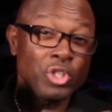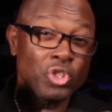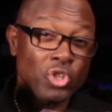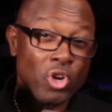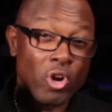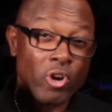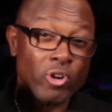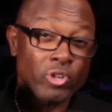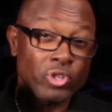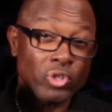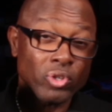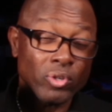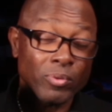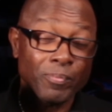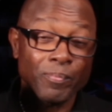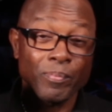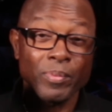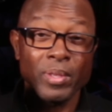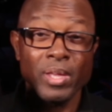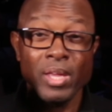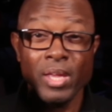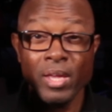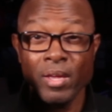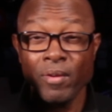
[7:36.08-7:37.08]
charger
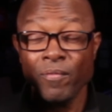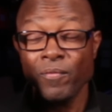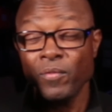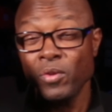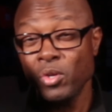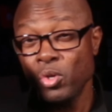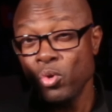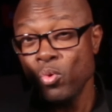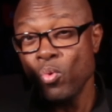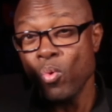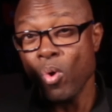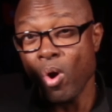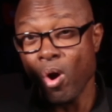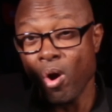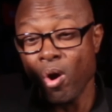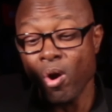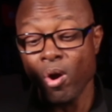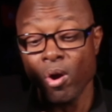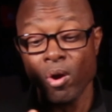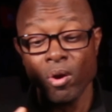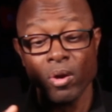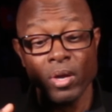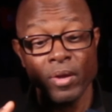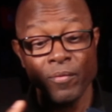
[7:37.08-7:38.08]
if you
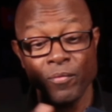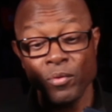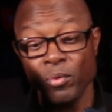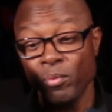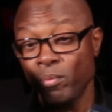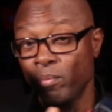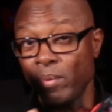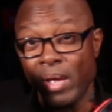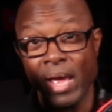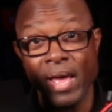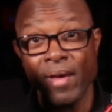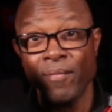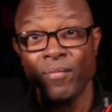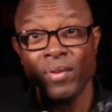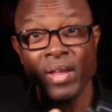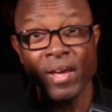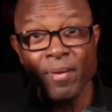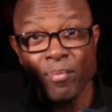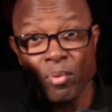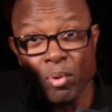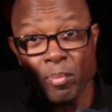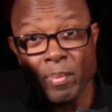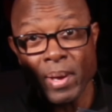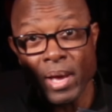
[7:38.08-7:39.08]
have
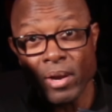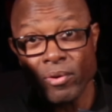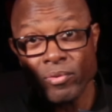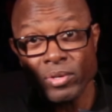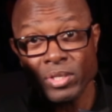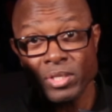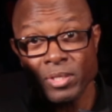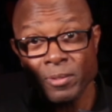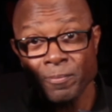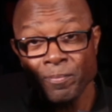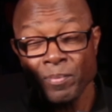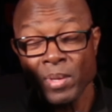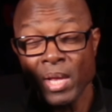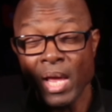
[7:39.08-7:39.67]
LiPo batteries.